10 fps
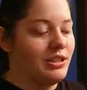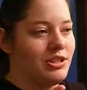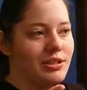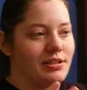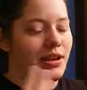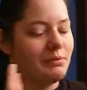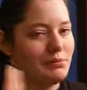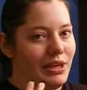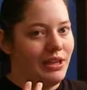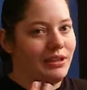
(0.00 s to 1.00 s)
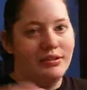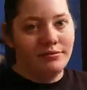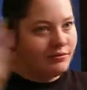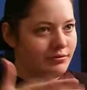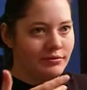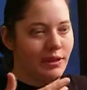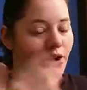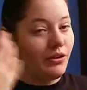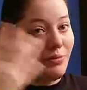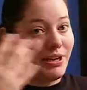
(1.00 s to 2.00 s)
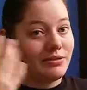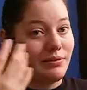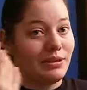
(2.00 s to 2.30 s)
It just helps me, that way I don't mess